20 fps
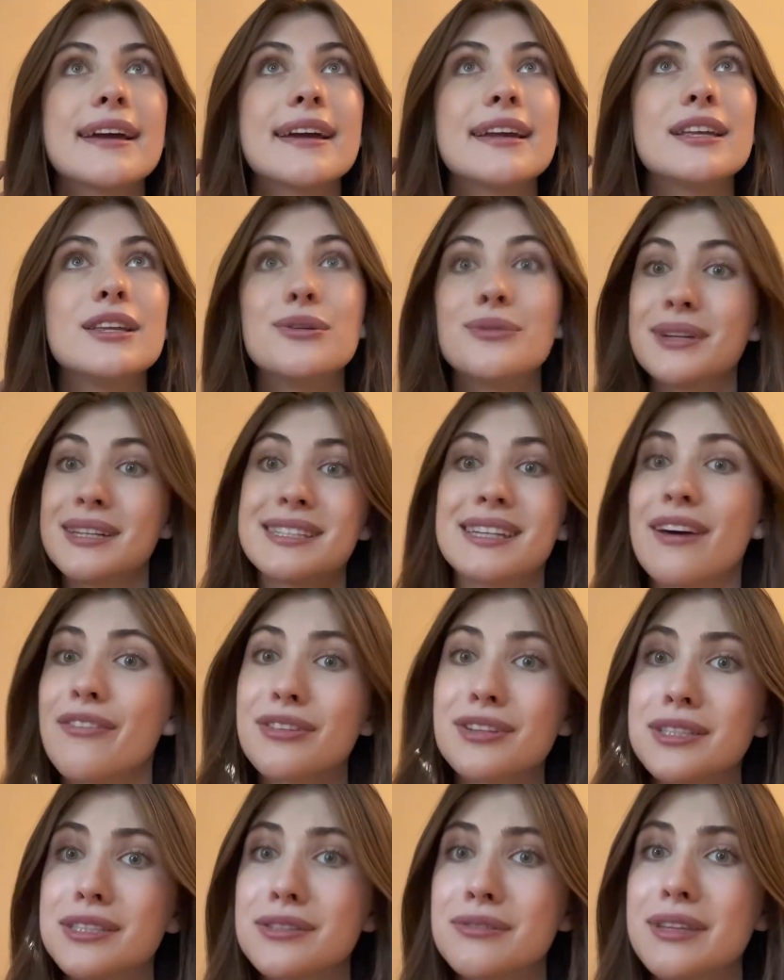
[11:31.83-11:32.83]
You can
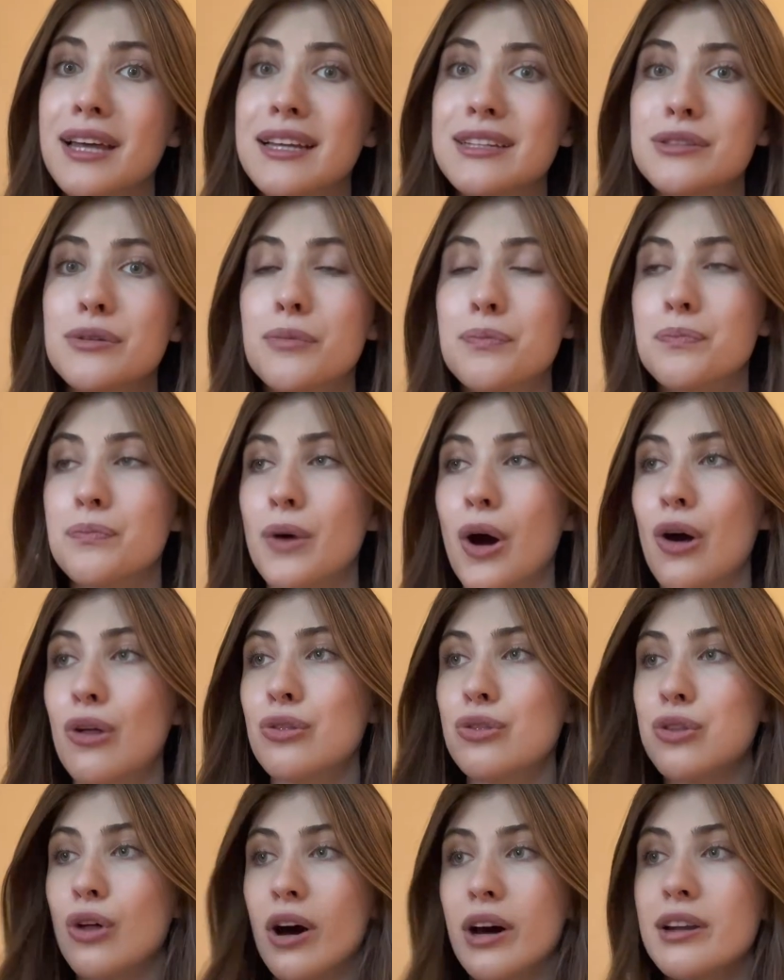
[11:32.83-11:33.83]
definitely do that. So a
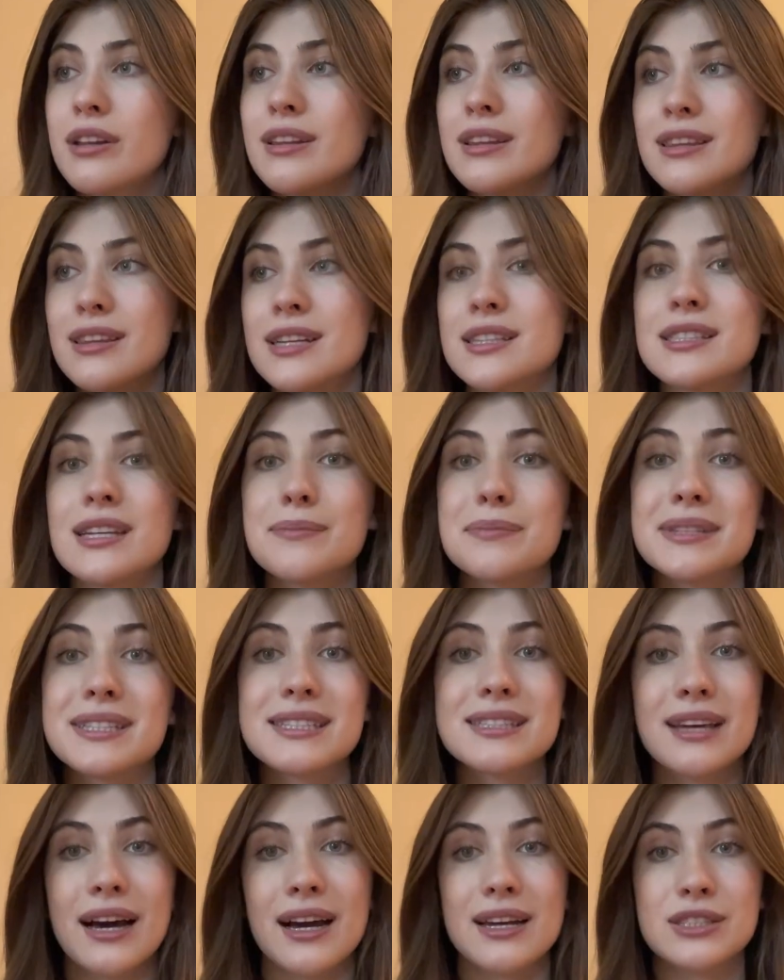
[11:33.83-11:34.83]
lot of the things
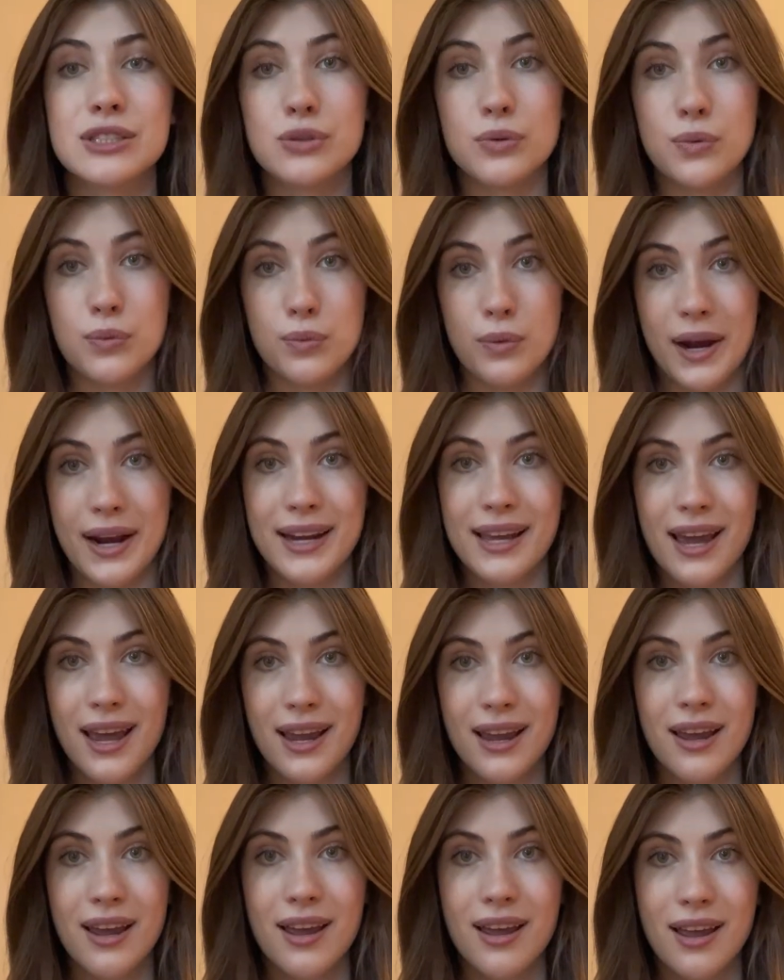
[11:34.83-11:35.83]
besides
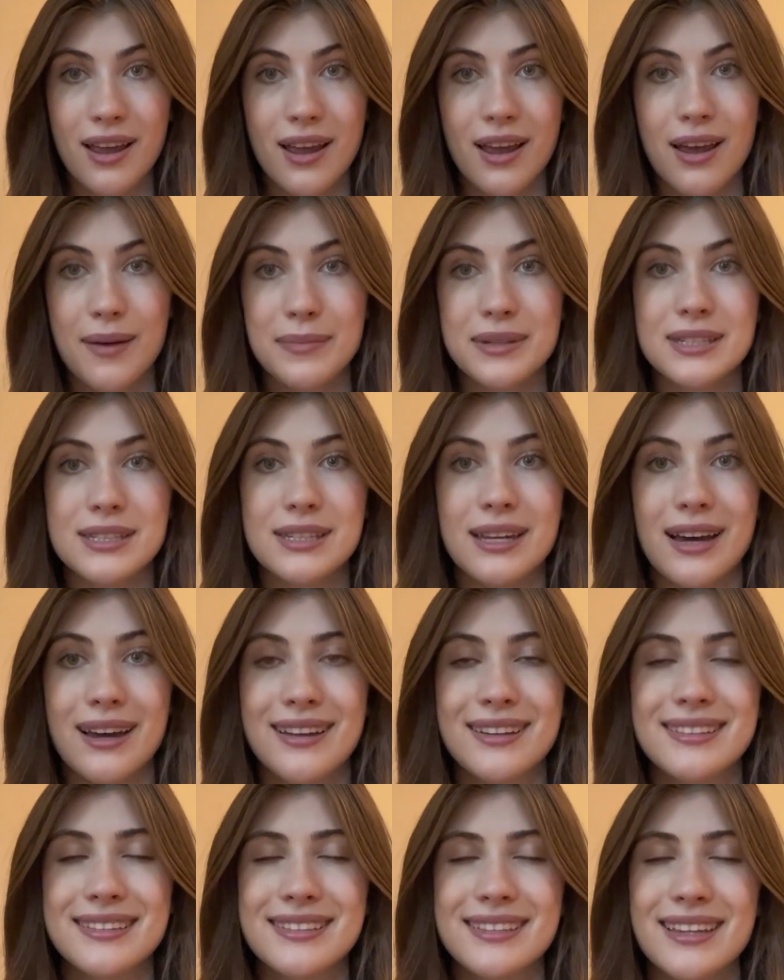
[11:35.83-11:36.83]
writing,
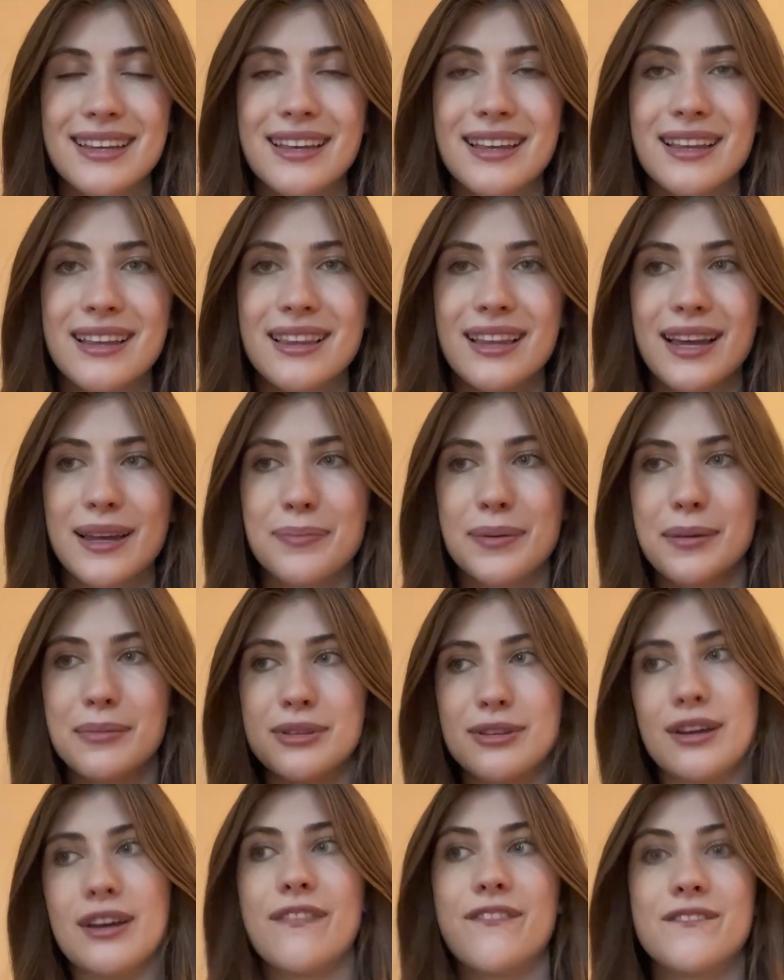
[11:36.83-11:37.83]
besides like being
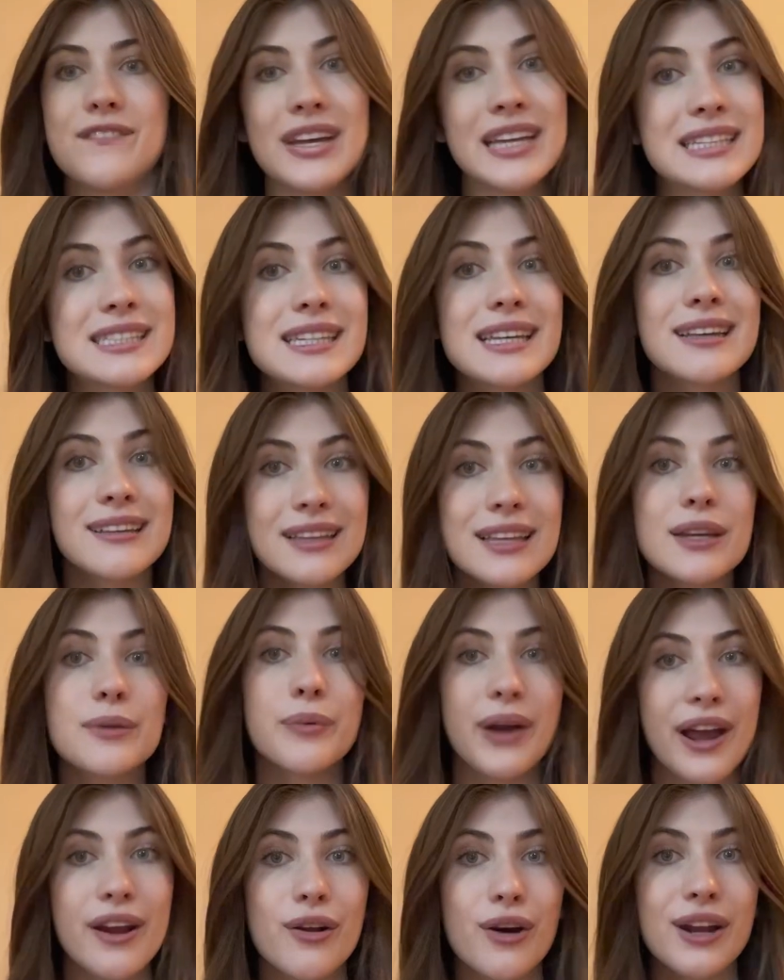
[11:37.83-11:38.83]
able to physically
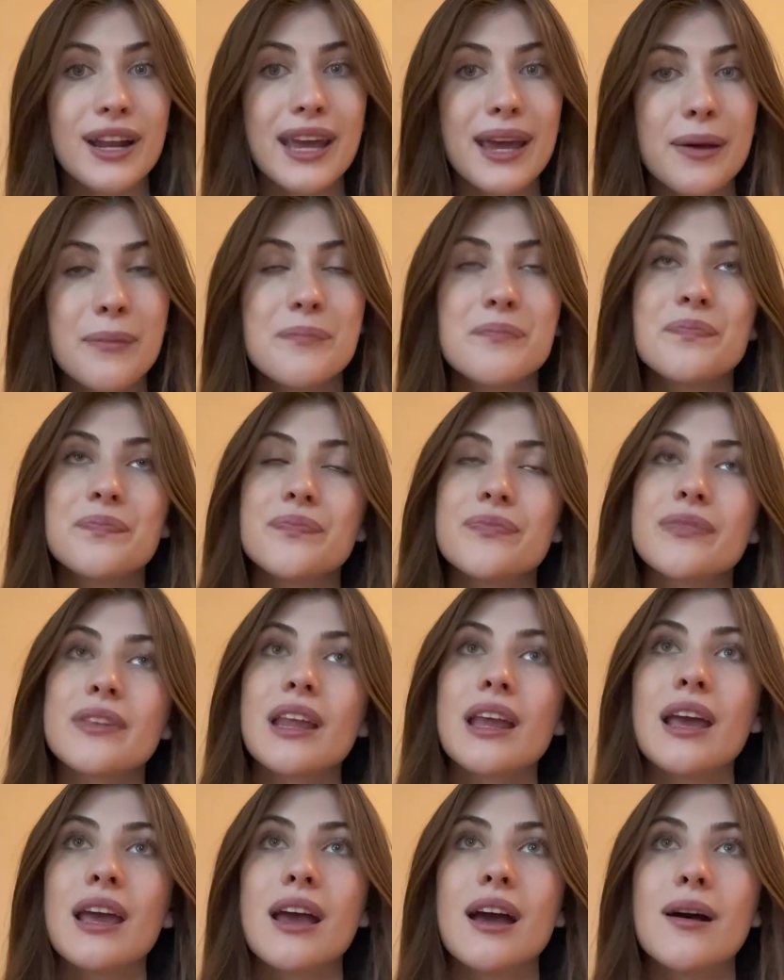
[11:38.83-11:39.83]
write on it,
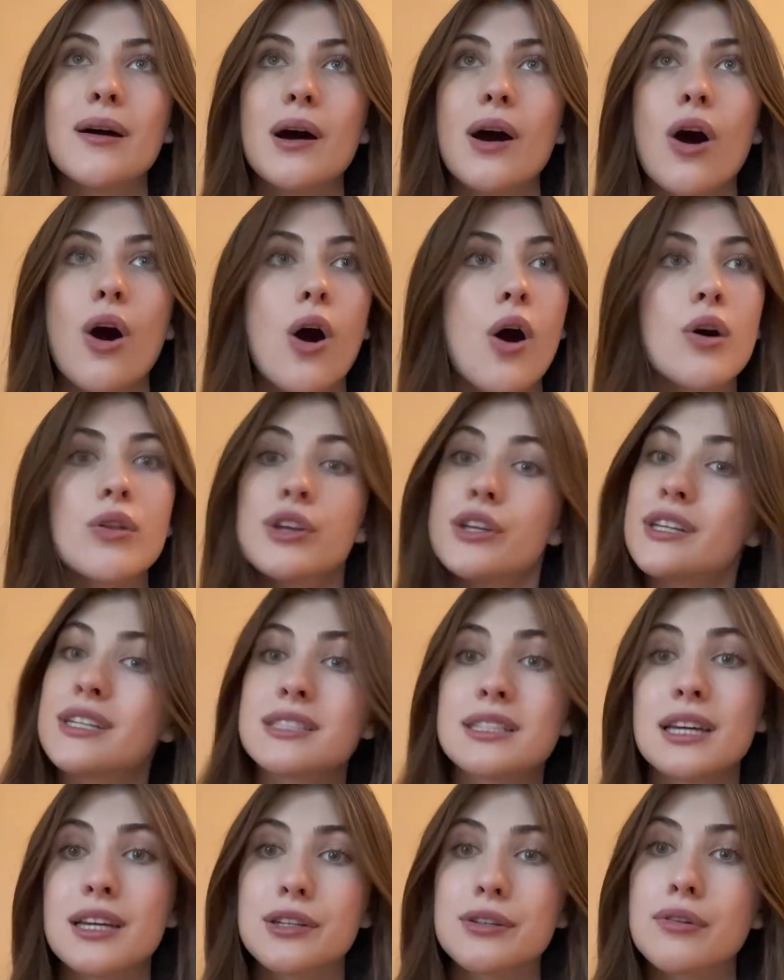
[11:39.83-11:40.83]
all the
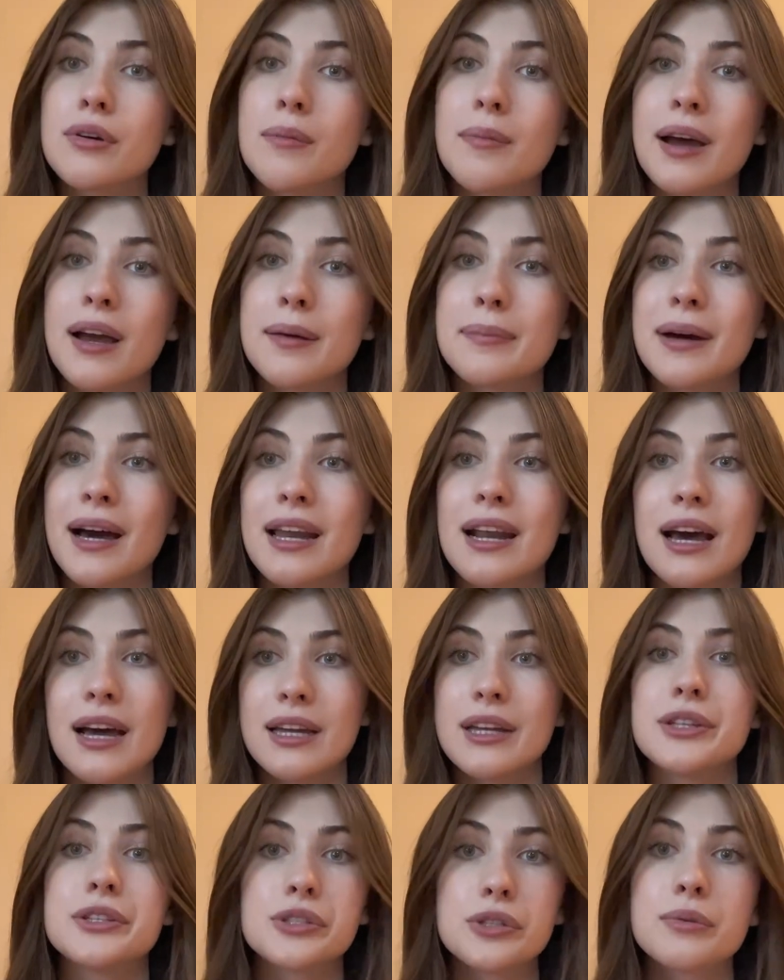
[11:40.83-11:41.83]
things I can do on my iPad, I
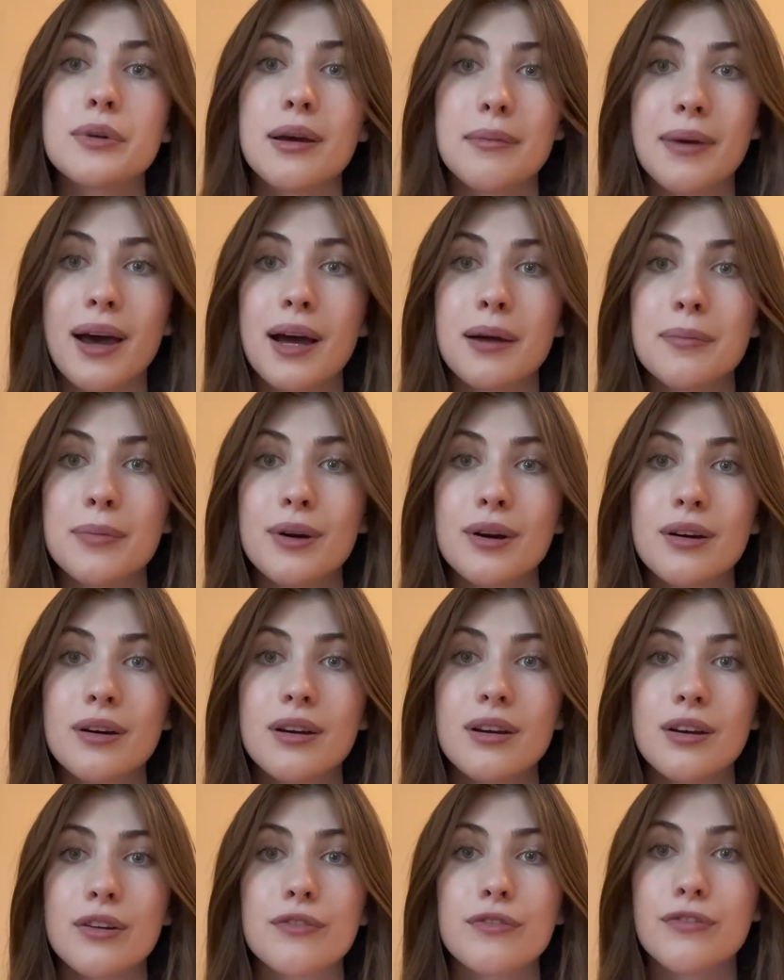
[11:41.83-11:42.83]
can do on my MacBook
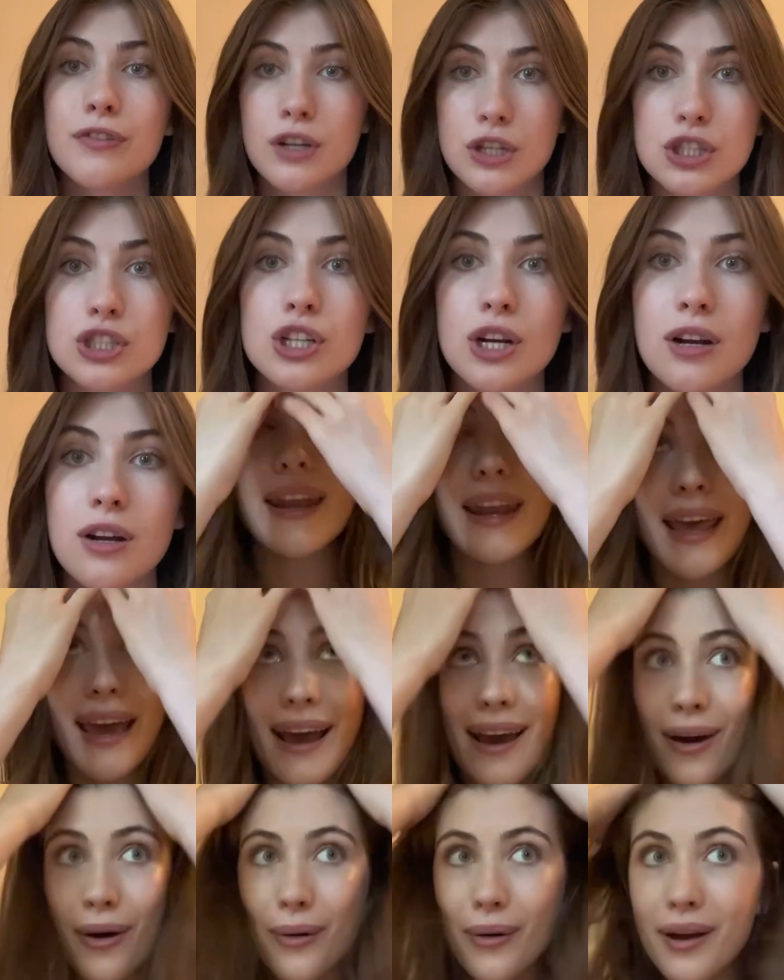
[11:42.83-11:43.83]
for sure.
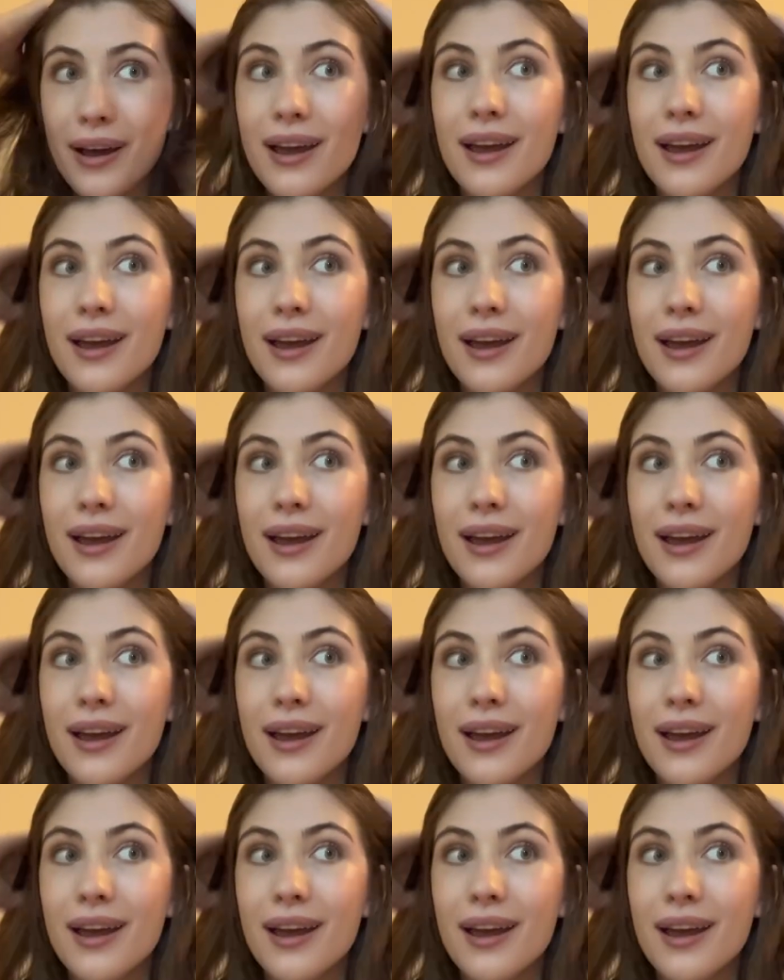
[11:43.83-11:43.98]
Now,